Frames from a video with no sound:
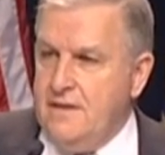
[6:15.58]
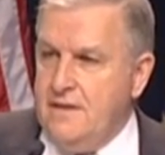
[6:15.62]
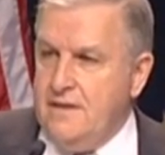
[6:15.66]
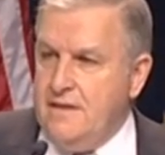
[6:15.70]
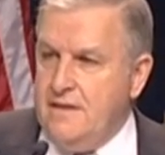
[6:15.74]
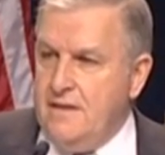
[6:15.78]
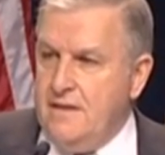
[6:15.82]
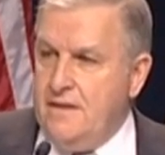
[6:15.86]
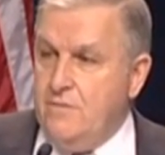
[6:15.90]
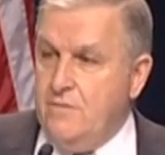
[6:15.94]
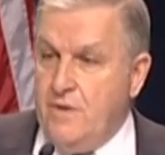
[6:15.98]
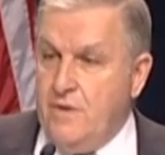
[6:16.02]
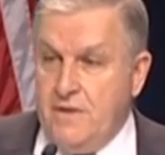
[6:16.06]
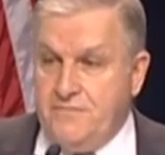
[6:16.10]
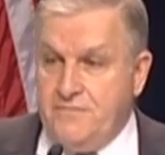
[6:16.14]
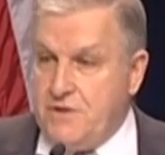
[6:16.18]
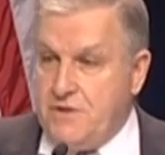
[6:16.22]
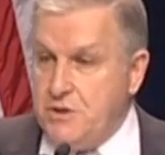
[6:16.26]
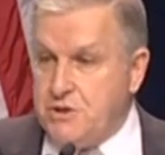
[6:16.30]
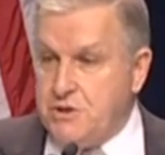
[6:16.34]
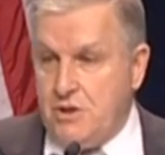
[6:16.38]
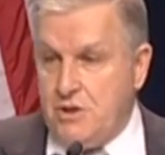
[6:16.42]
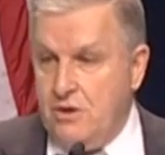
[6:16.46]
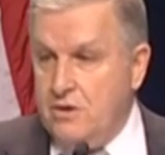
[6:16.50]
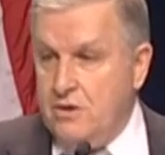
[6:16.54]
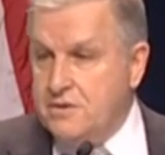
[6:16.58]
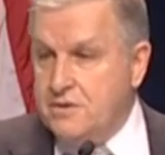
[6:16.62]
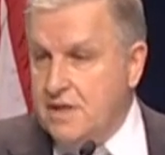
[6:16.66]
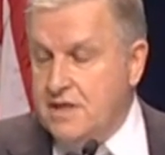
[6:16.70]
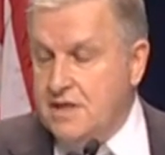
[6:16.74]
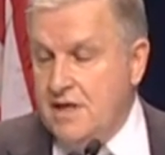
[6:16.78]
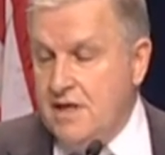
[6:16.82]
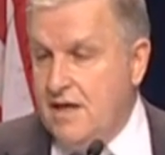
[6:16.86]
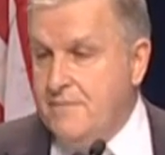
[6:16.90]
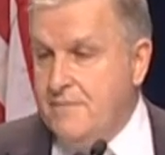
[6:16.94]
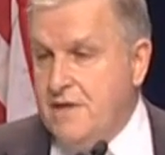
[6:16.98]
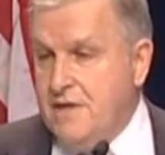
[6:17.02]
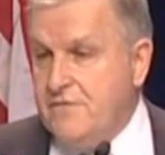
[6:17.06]
And we've just heard the
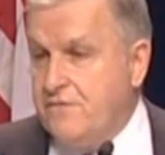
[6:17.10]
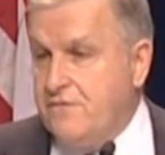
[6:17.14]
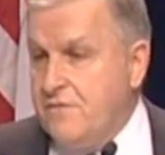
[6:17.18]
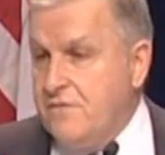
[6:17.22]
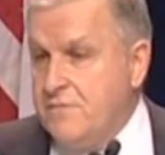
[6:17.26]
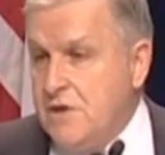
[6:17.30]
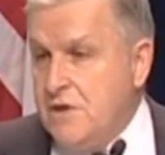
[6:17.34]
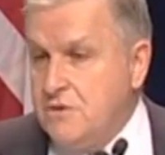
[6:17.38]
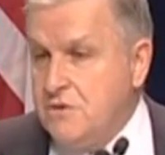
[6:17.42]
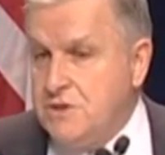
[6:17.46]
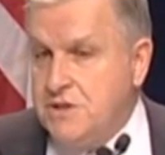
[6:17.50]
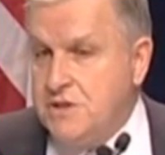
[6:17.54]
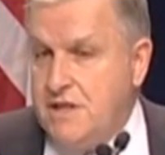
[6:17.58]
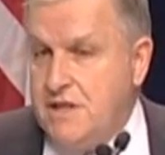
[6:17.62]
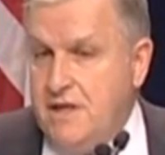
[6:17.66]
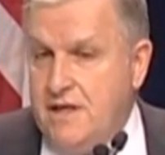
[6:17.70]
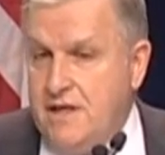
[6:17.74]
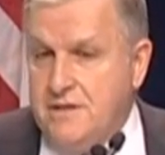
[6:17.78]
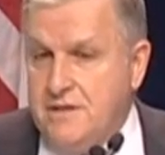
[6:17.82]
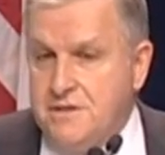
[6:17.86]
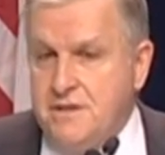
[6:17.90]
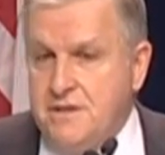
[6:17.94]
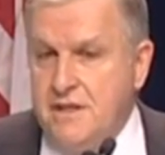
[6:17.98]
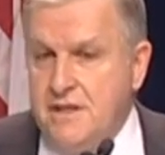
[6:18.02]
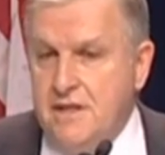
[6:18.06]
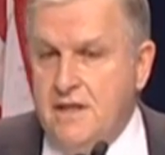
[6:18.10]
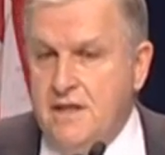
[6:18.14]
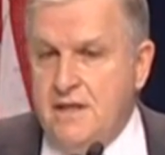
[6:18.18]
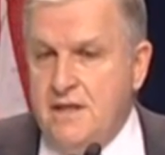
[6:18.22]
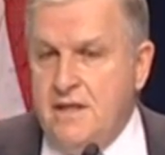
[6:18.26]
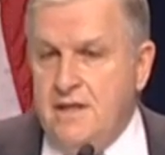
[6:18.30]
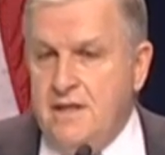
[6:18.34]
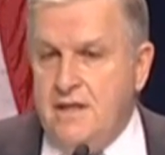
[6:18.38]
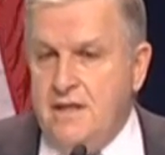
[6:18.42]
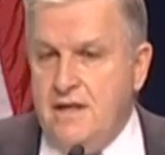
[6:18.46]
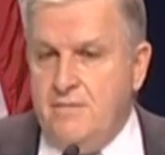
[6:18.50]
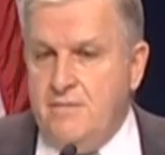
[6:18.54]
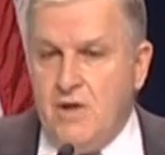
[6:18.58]
comment from those kids.
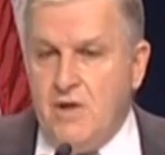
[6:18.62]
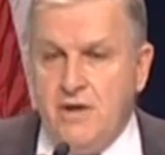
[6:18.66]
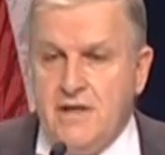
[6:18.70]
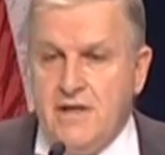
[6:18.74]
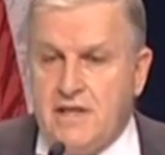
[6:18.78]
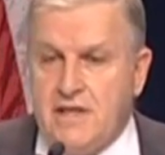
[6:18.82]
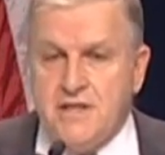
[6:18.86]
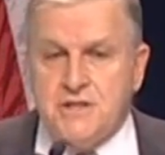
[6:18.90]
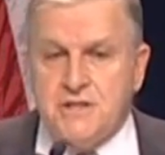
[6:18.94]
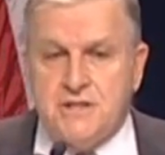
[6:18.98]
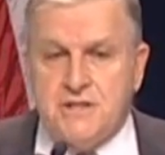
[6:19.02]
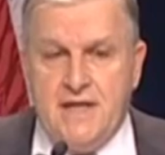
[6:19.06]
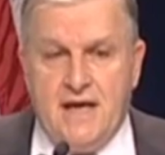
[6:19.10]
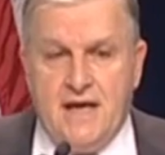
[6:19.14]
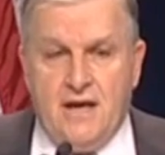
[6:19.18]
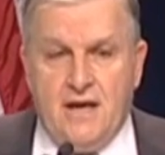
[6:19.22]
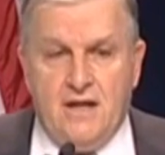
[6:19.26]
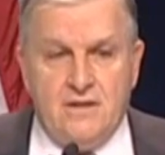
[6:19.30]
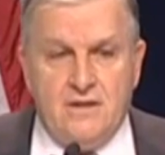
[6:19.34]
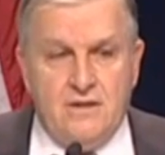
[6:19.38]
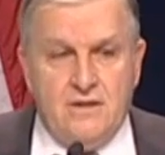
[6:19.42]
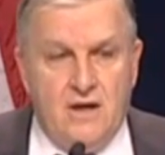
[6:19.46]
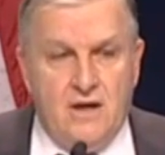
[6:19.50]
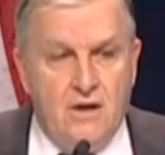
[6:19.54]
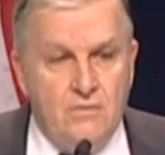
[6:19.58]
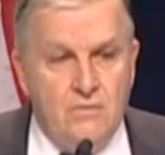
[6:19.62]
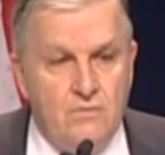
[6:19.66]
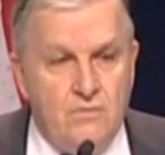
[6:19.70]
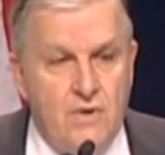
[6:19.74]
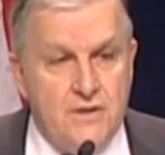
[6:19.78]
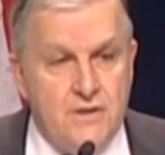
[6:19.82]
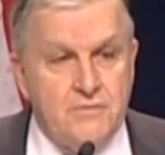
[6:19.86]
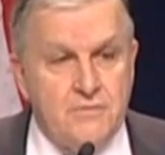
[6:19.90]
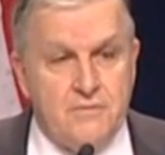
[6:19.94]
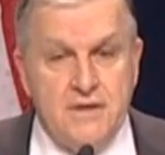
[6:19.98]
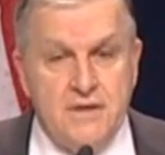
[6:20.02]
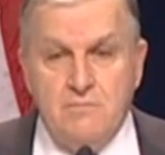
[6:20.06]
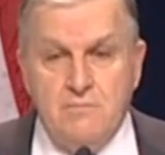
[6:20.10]
Americans now are
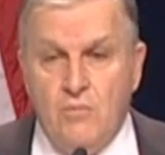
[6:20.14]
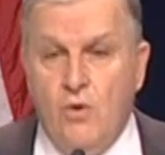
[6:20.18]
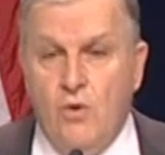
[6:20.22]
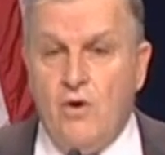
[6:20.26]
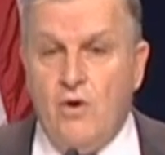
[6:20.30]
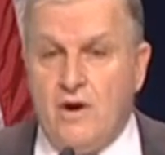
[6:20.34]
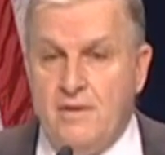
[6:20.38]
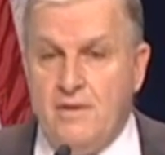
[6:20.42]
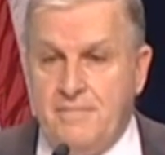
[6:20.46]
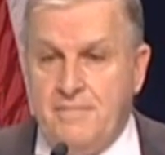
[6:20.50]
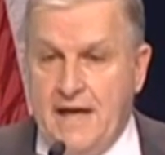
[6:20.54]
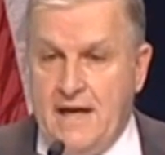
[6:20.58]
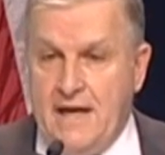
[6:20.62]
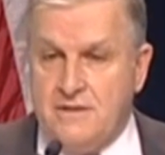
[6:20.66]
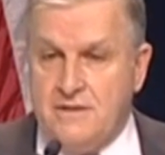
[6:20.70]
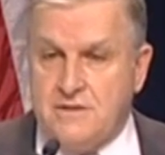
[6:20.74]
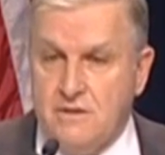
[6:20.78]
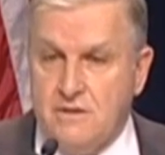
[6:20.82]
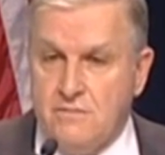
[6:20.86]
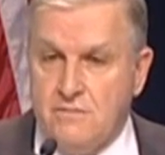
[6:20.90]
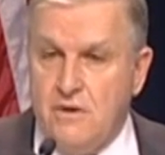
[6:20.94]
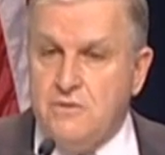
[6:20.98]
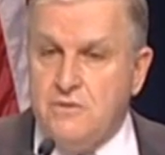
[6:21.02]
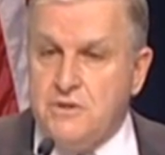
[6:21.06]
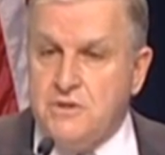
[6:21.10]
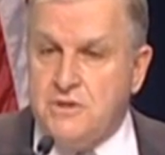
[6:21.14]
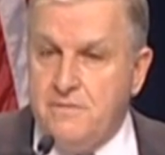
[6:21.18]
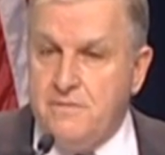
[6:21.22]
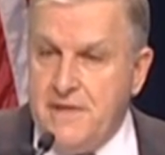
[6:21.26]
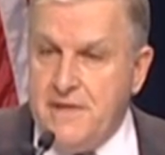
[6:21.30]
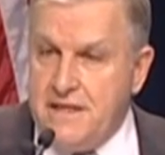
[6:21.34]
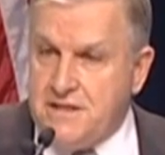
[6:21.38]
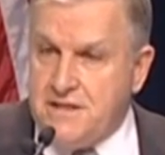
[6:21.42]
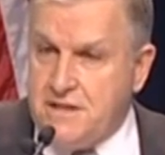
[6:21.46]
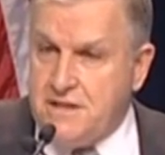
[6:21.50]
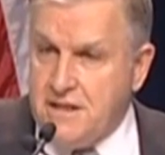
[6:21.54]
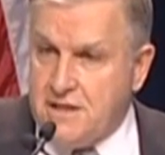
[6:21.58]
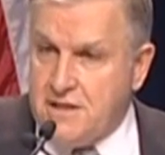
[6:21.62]
wondering more about their own
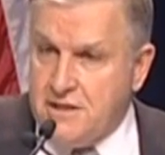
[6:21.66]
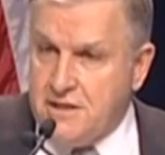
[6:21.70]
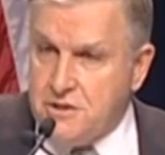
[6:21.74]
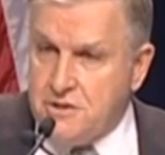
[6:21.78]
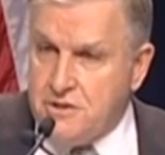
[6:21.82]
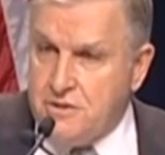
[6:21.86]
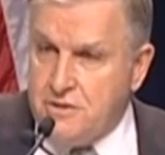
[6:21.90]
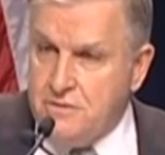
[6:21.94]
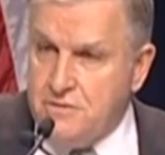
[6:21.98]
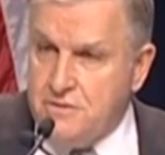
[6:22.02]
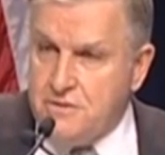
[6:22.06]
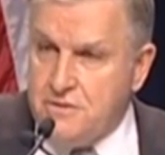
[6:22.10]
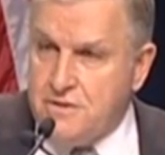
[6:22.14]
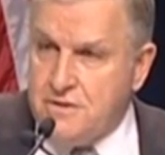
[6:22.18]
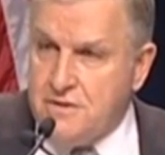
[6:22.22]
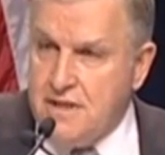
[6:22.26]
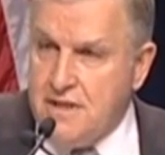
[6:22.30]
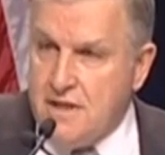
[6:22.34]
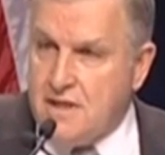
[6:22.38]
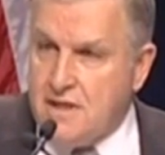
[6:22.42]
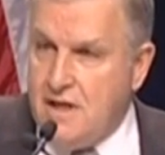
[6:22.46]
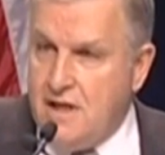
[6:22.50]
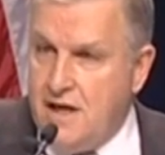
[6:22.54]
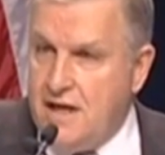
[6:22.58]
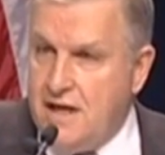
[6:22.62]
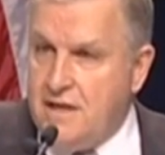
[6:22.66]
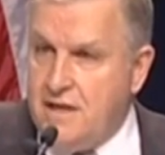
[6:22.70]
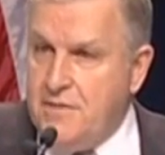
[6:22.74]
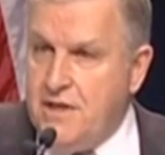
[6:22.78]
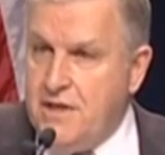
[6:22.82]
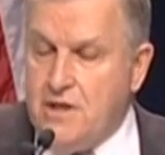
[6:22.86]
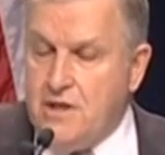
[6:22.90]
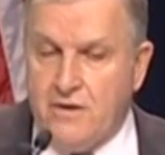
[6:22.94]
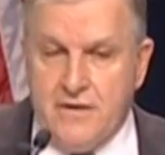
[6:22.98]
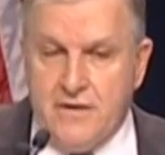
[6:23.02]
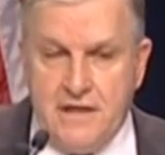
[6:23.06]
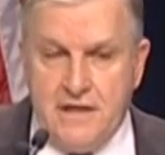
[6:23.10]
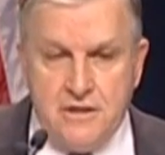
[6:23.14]
domestic issues, the economy,
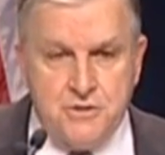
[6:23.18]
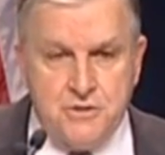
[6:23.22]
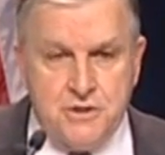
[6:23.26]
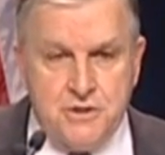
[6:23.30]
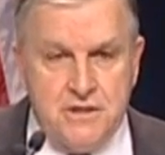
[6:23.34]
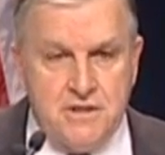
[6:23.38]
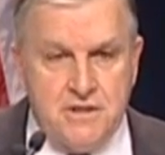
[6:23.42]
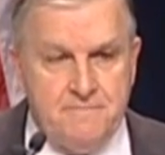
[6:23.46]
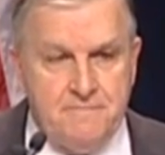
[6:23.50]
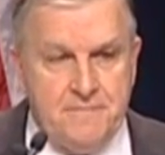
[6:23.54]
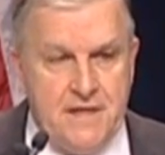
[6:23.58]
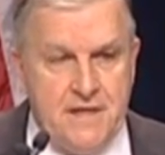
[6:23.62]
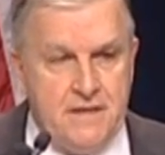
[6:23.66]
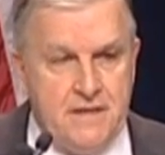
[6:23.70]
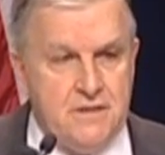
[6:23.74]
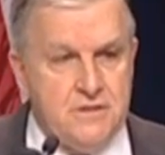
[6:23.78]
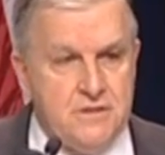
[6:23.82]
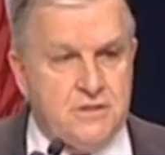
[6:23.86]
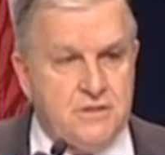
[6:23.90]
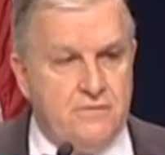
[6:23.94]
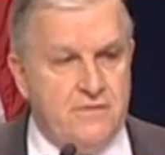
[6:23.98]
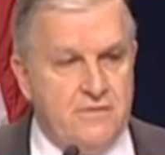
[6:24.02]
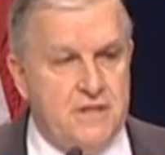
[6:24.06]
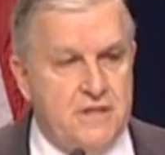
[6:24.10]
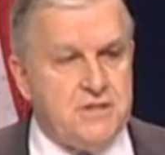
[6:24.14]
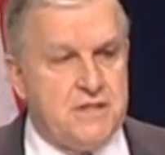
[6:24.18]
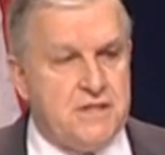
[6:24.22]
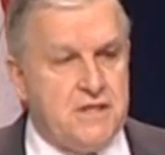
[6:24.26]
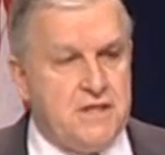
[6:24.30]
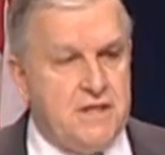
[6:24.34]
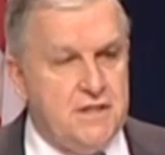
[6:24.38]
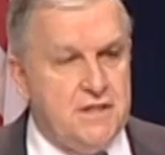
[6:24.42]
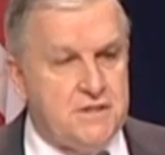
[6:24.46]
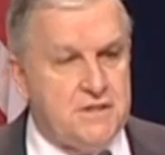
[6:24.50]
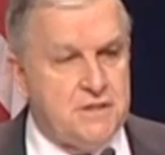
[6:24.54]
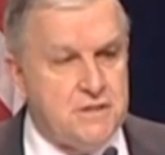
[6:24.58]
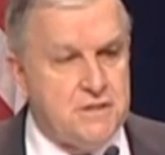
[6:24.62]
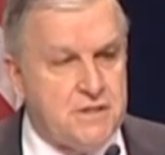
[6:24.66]
our energy dependence, our
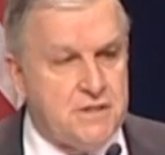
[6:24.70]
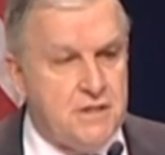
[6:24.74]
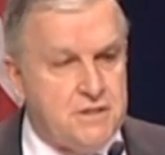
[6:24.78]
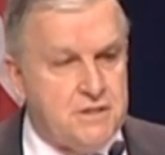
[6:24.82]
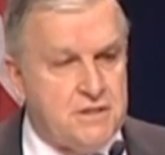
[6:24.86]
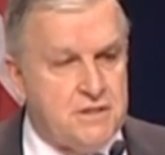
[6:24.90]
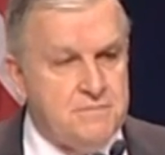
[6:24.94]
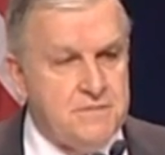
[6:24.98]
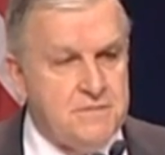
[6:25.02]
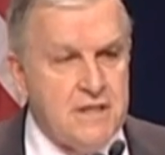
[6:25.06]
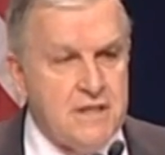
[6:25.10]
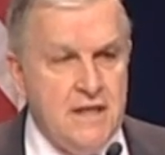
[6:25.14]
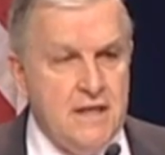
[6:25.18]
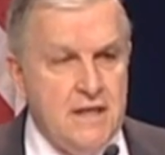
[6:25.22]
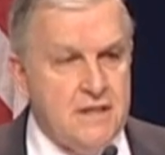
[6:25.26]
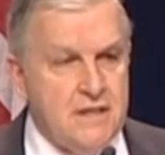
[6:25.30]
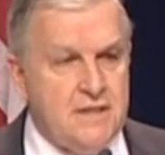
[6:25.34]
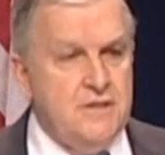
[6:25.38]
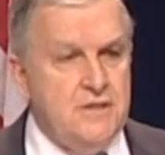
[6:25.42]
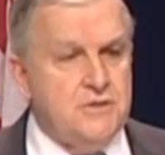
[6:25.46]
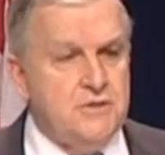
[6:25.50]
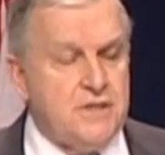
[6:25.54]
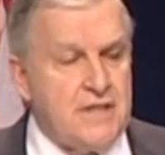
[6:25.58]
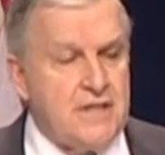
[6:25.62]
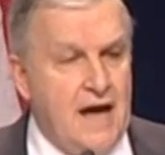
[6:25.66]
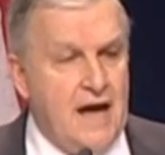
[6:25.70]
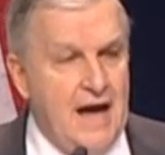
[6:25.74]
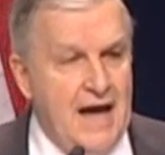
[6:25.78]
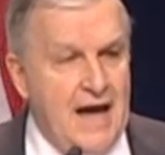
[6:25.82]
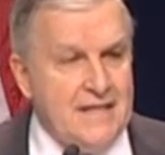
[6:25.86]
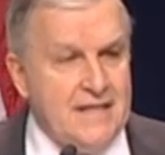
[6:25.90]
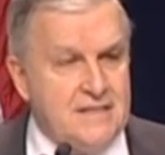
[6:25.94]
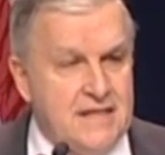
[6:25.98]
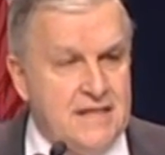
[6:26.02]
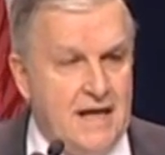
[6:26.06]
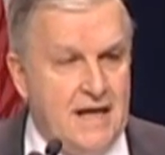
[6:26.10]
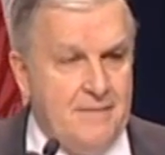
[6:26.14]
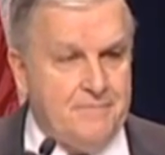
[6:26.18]
education systems. These are the
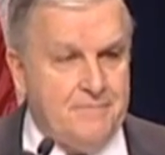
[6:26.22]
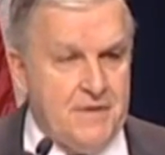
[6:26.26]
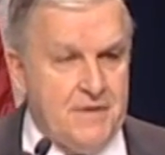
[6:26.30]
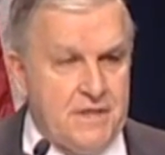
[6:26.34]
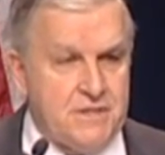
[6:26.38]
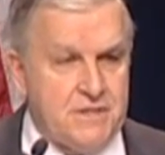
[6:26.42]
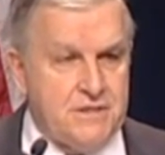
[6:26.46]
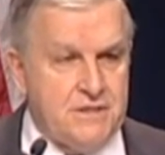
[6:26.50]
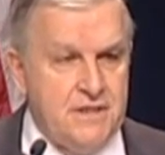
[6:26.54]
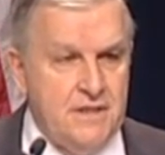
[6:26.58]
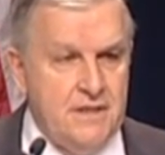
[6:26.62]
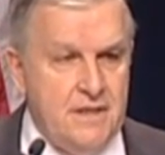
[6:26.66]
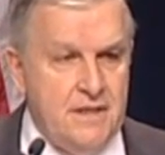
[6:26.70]
hot topics.